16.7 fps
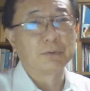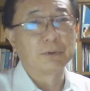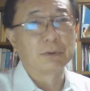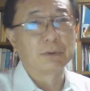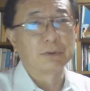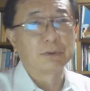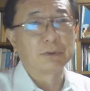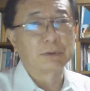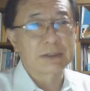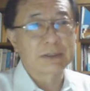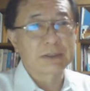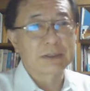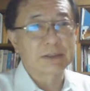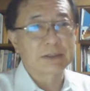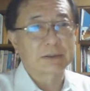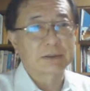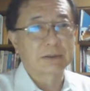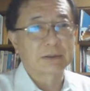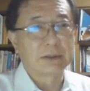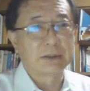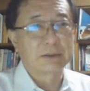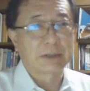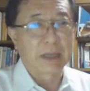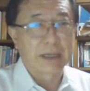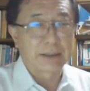this
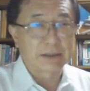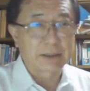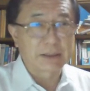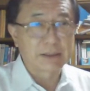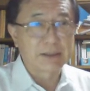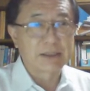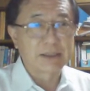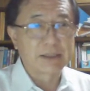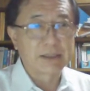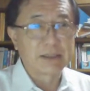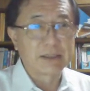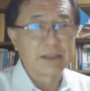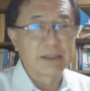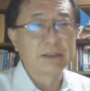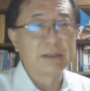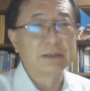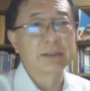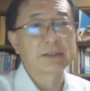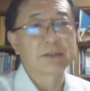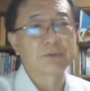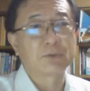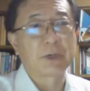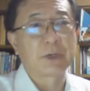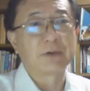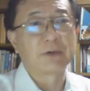tendency, this
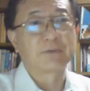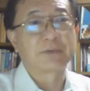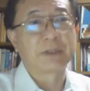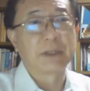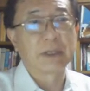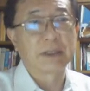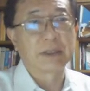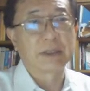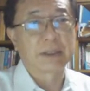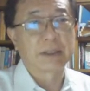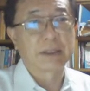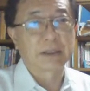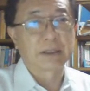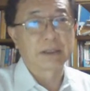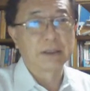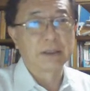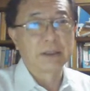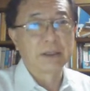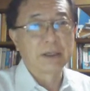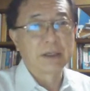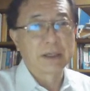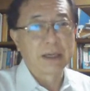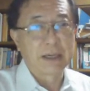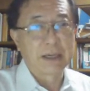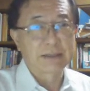way of thinking
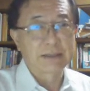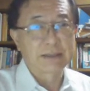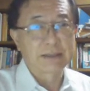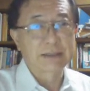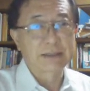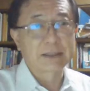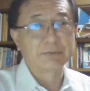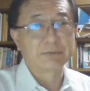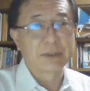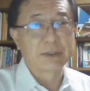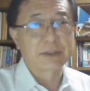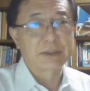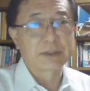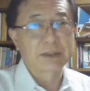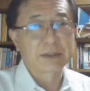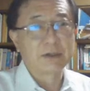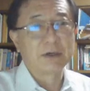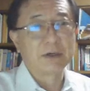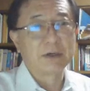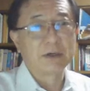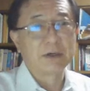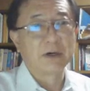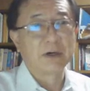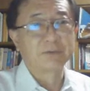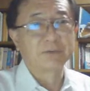has a risk
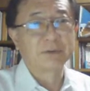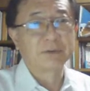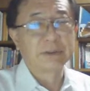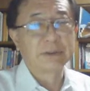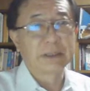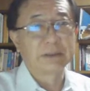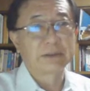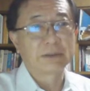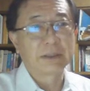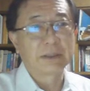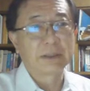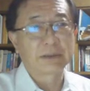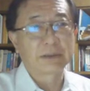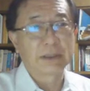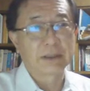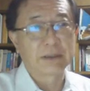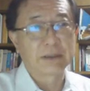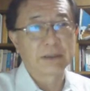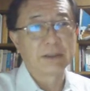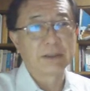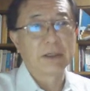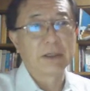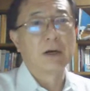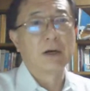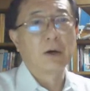of neglecting
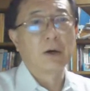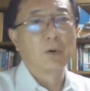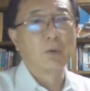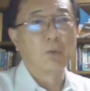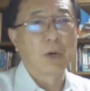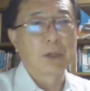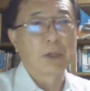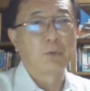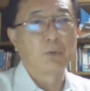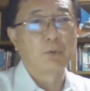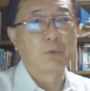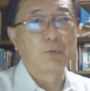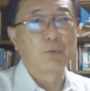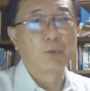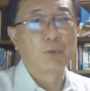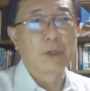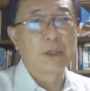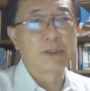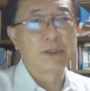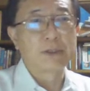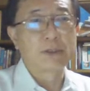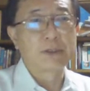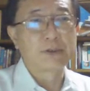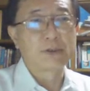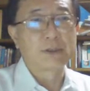what we
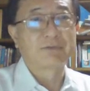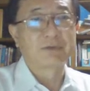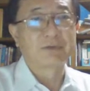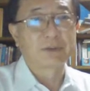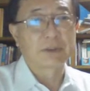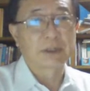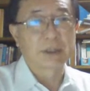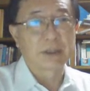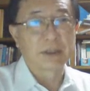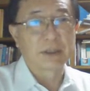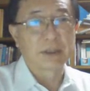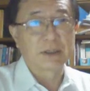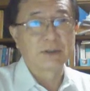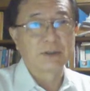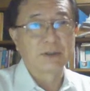should have learned